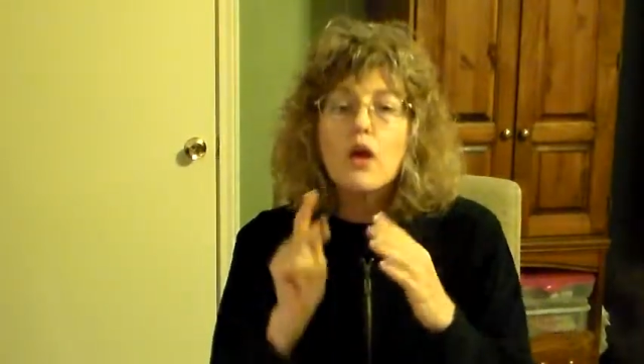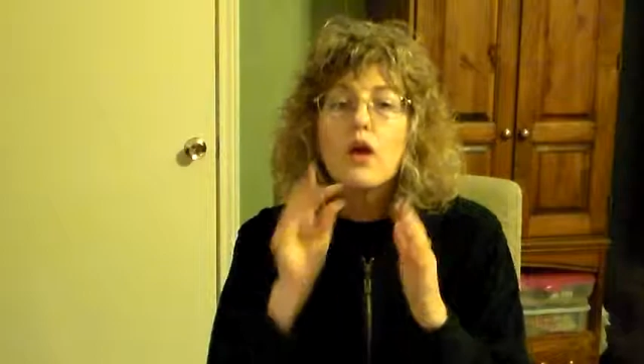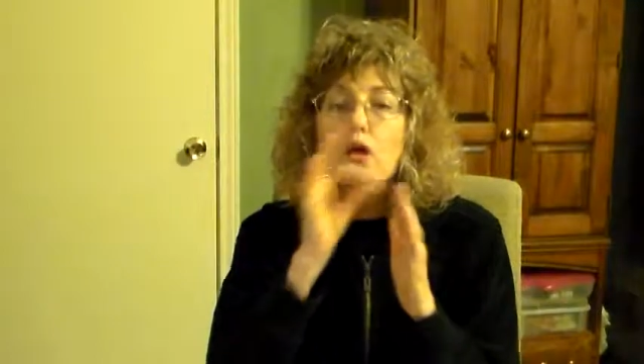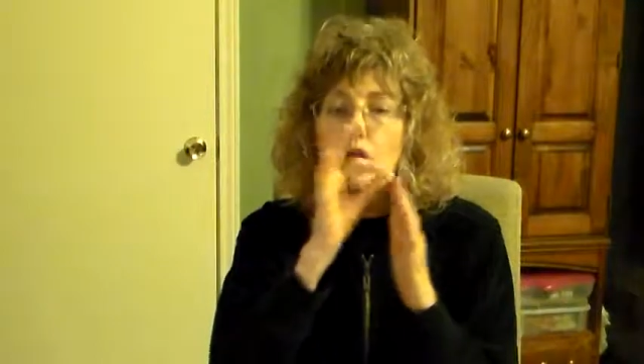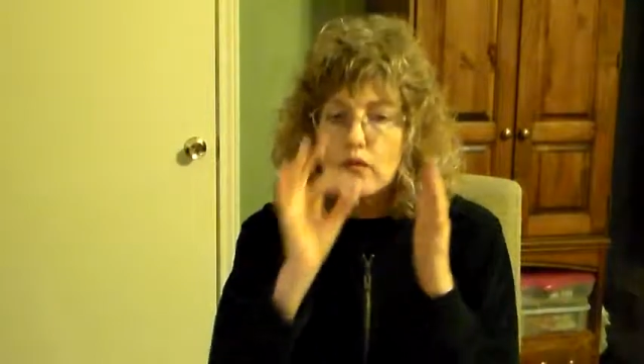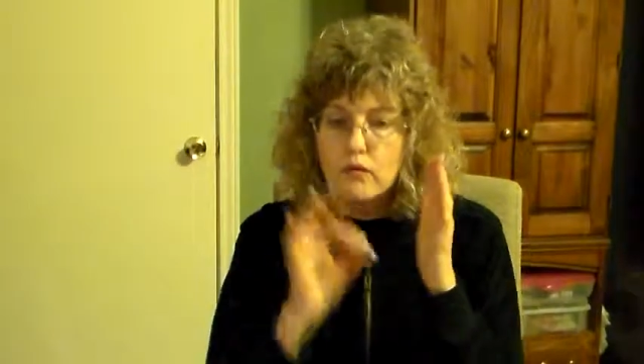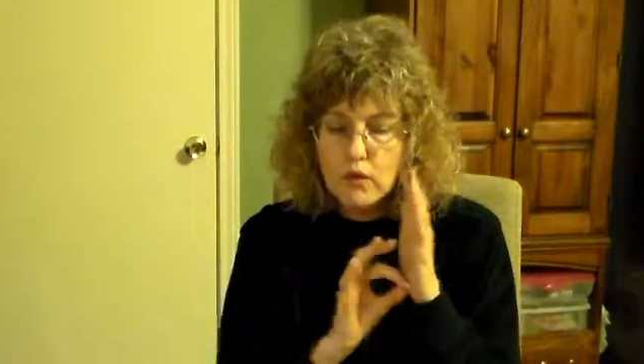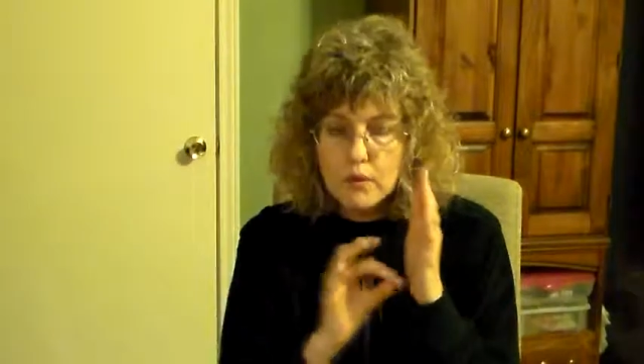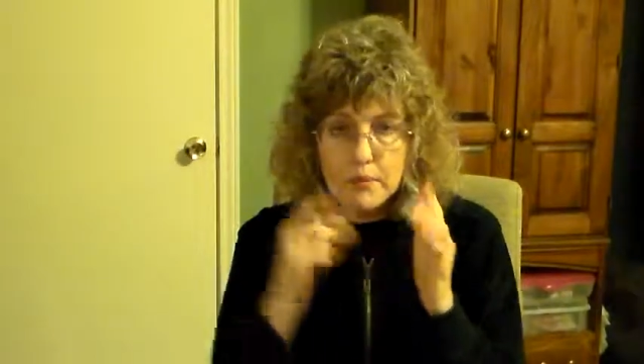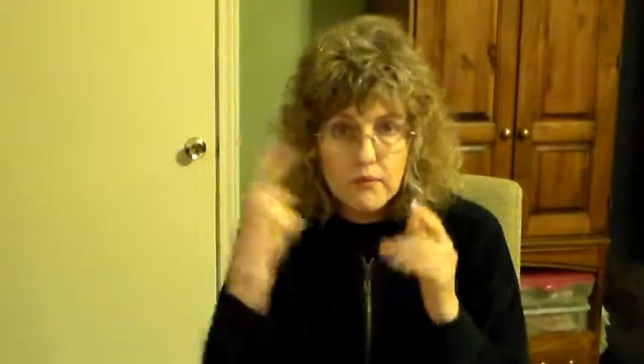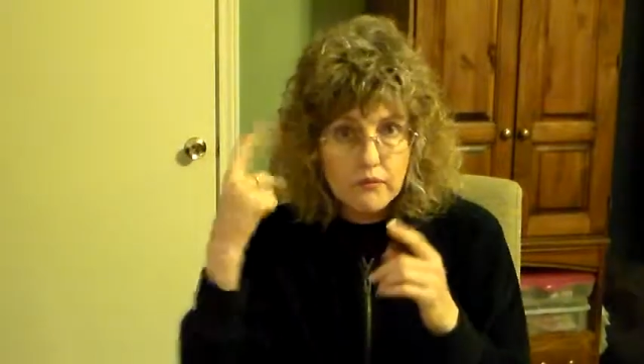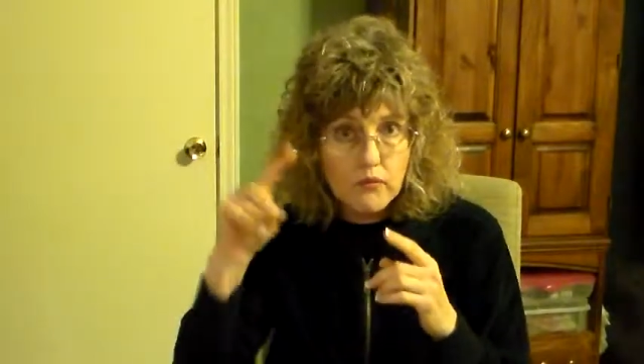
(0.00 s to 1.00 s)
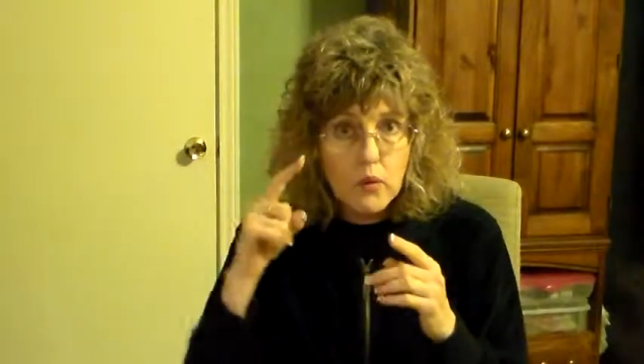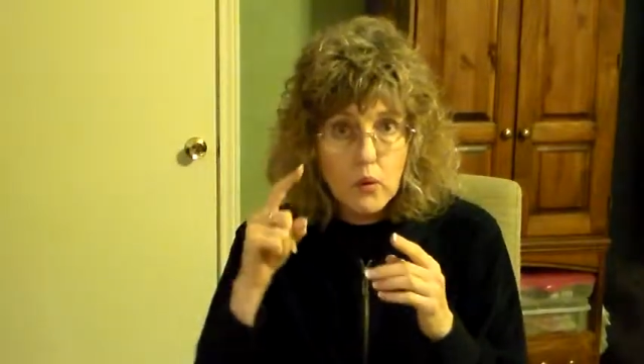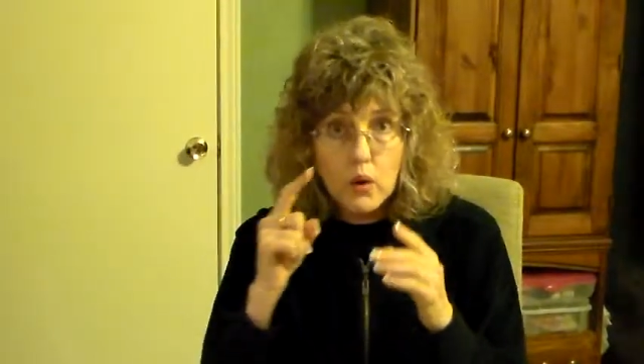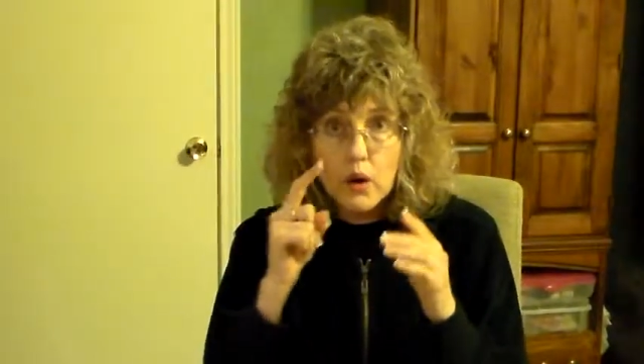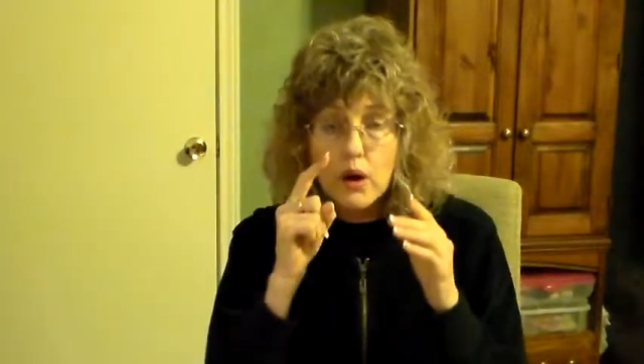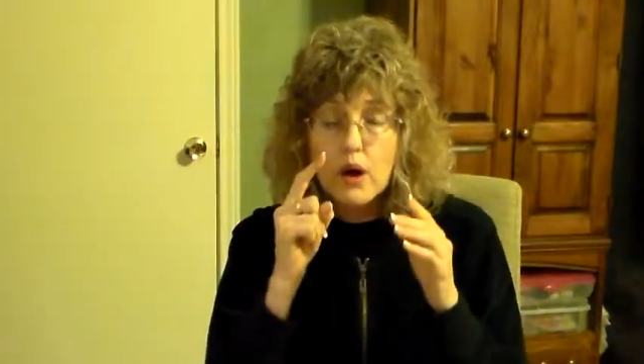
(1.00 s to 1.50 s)
and balance the
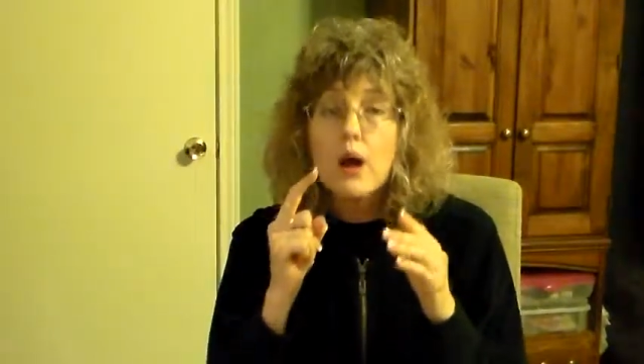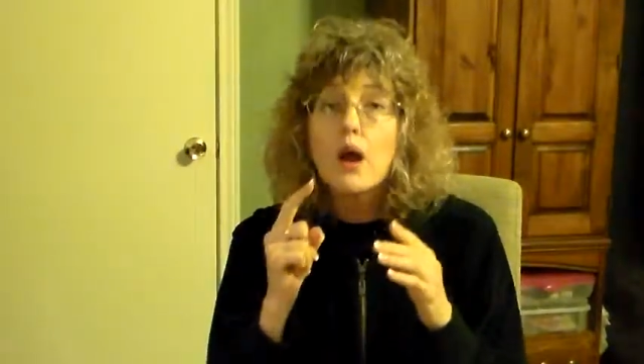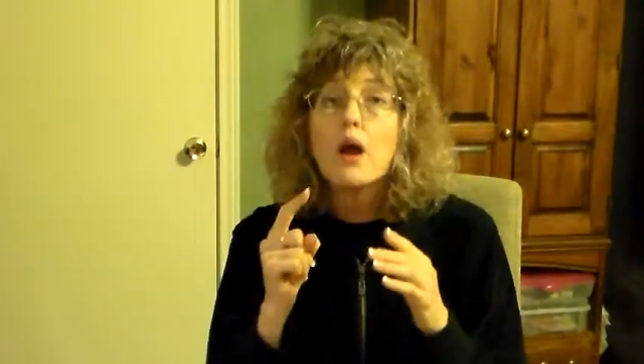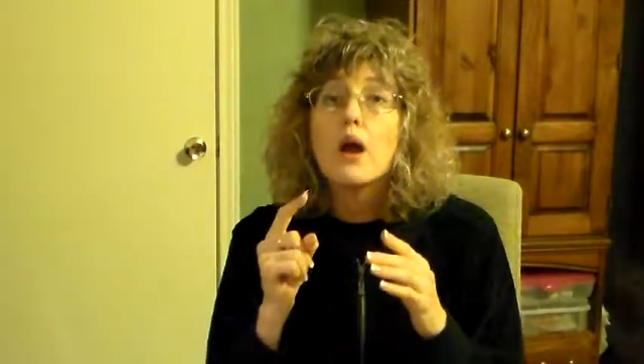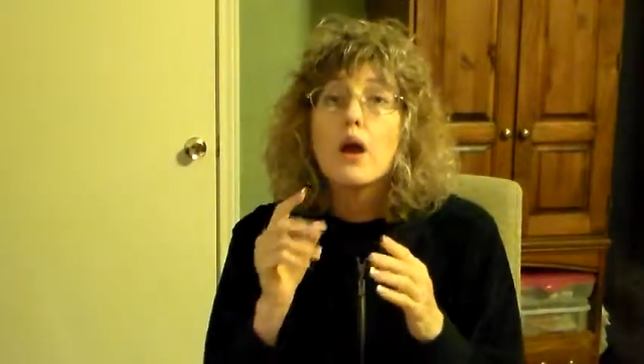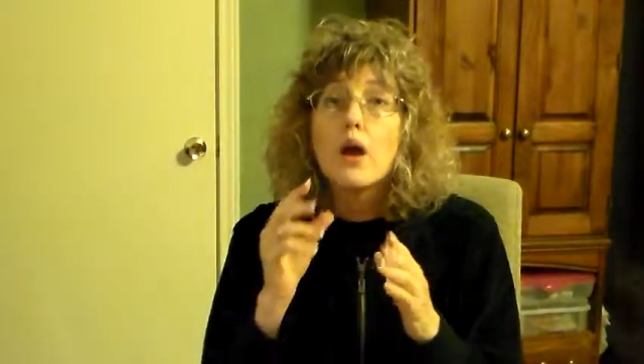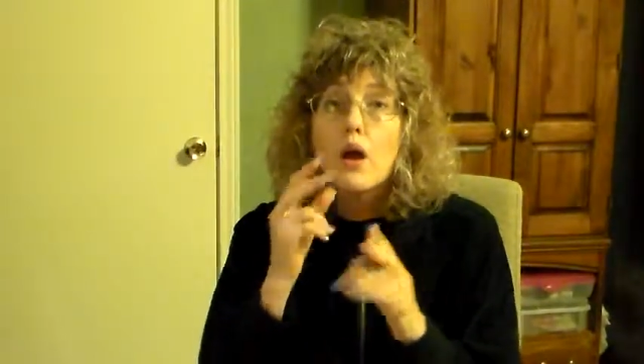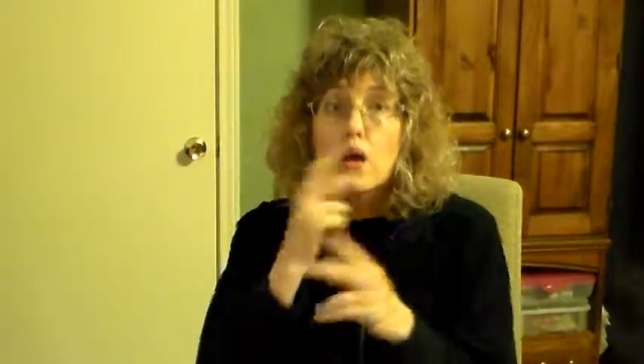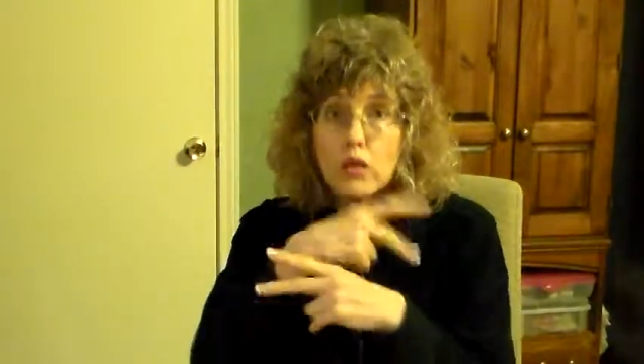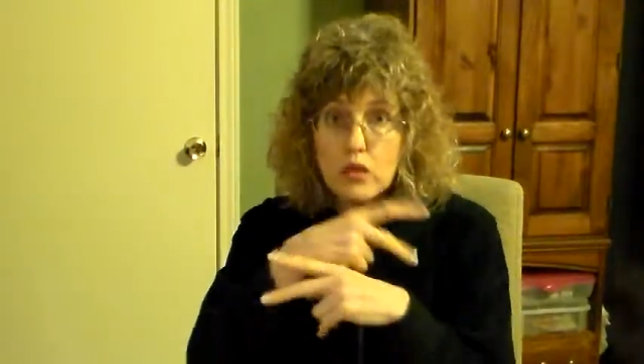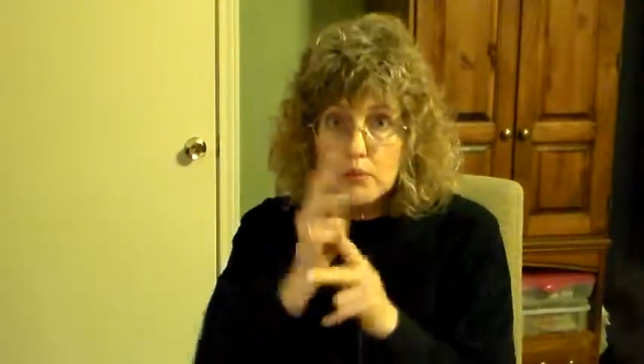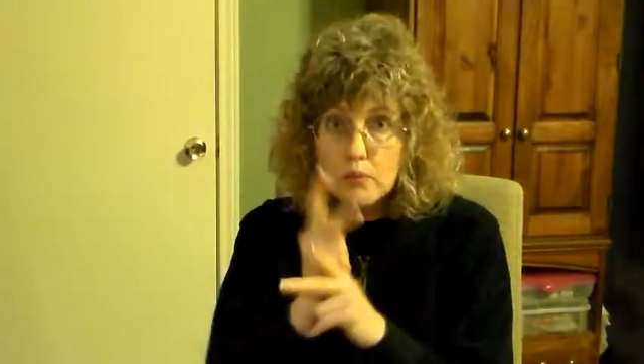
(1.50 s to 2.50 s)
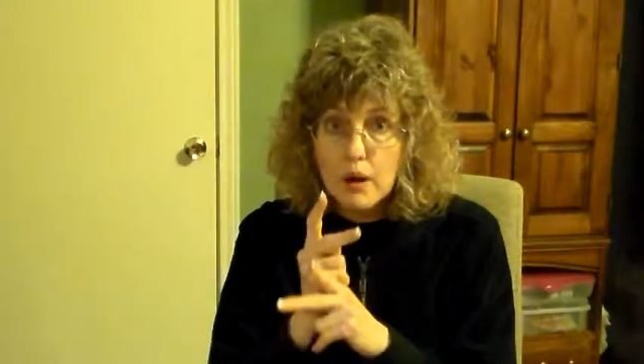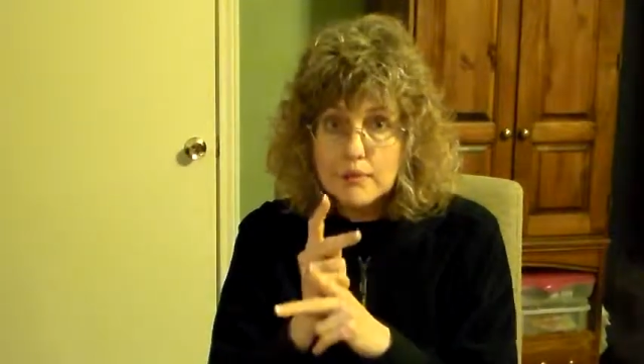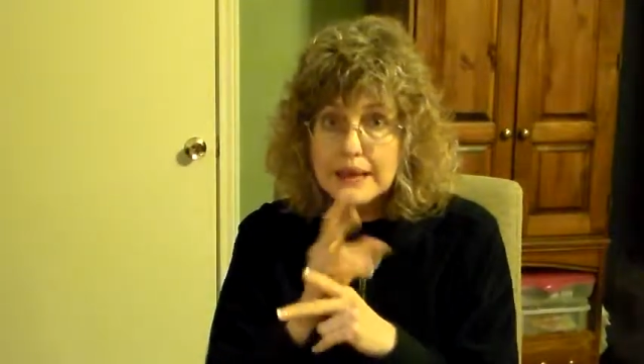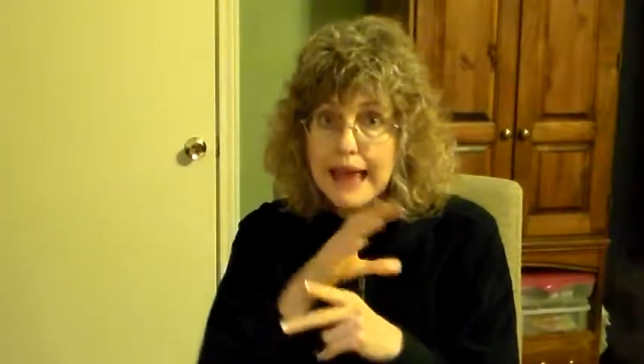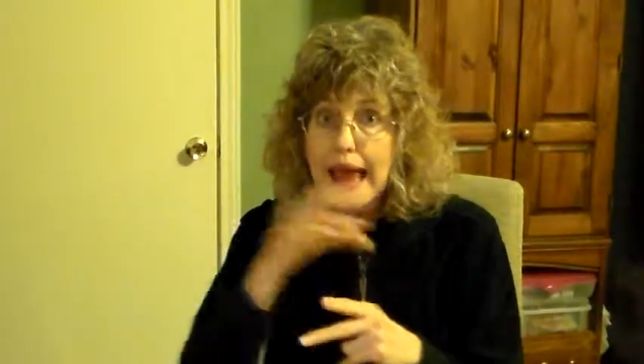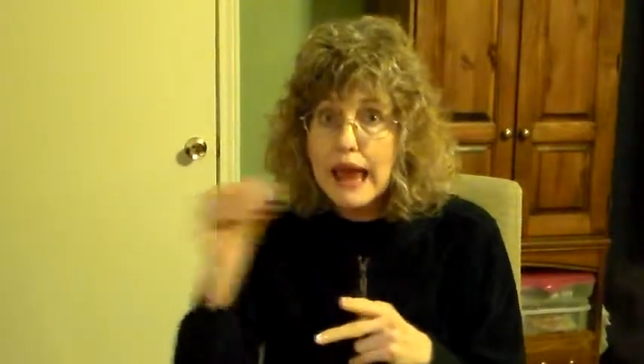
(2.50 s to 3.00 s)
equation. Let's see
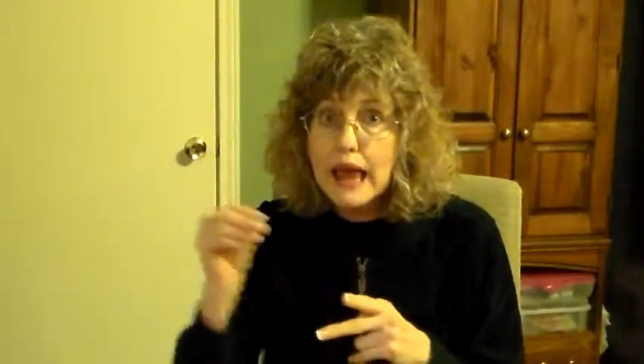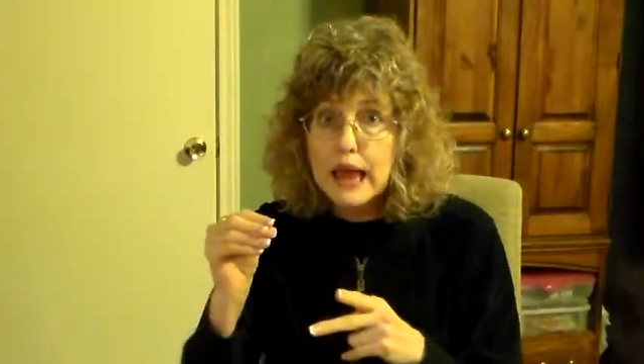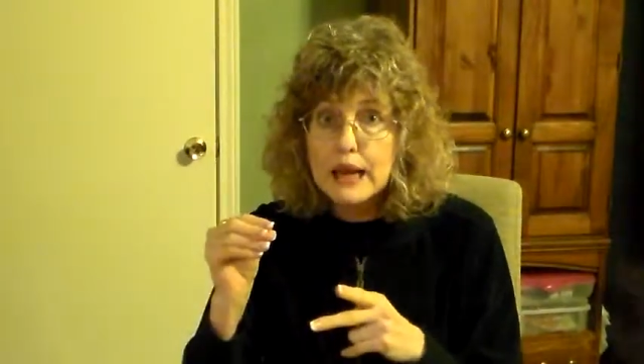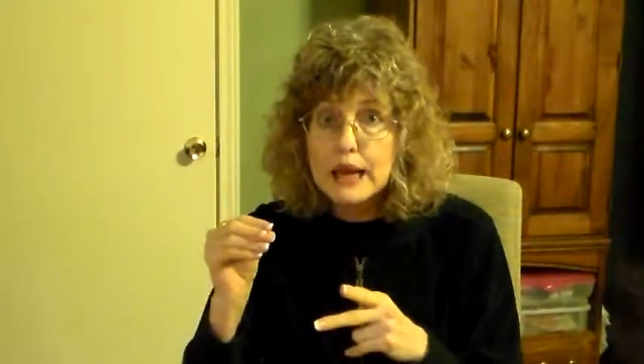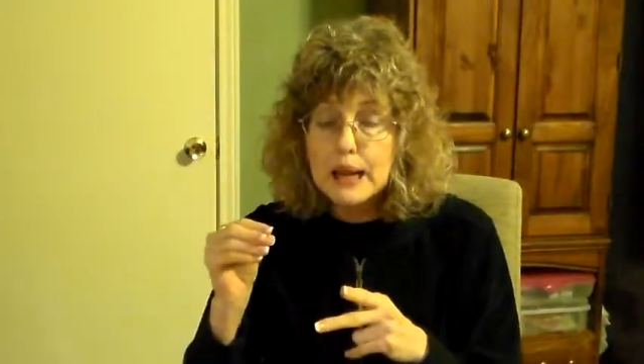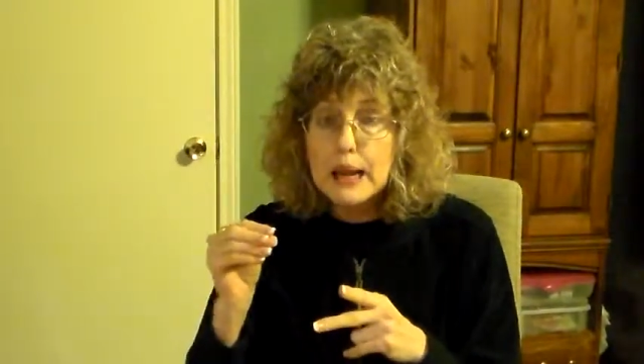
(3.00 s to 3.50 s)
how that's done.